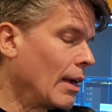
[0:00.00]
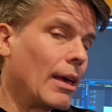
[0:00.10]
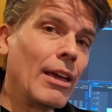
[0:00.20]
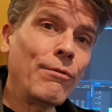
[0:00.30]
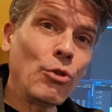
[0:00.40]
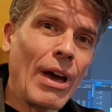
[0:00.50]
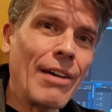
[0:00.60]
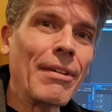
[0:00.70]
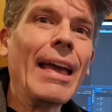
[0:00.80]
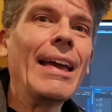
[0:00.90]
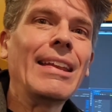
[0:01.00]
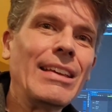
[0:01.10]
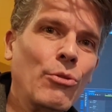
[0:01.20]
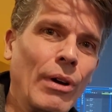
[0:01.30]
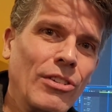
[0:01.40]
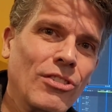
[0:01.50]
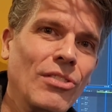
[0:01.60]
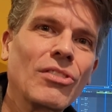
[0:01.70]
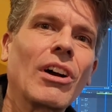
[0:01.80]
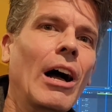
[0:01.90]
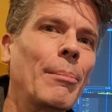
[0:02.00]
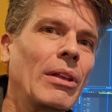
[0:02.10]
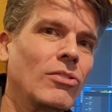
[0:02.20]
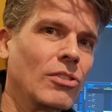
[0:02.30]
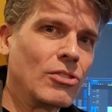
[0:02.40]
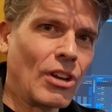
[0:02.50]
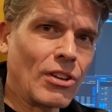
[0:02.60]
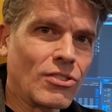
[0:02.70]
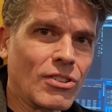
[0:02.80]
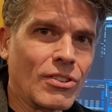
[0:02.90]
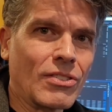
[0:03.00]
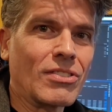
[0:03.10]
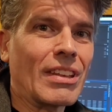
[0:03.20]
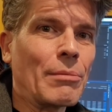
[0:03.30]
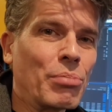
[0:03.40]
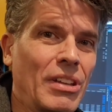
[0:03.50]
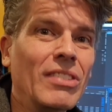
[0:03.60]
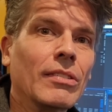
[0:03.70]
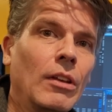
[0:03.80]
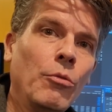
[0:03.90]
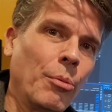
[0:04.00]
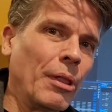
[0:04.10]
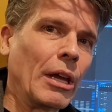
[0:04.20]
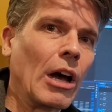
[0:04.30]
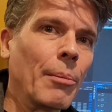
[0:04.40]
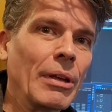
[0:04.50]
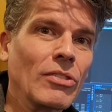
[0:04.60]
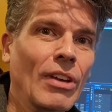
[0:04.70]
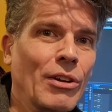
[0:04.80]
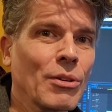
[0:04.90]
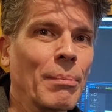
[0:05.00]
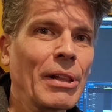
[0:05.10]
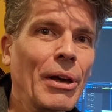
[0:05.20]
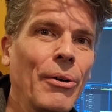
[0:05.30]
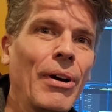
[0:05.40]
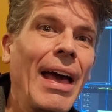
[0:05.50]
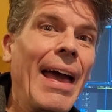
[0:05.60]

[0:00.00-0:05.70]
If you have any questions, comments, suggestions, please leave them in the comments section below.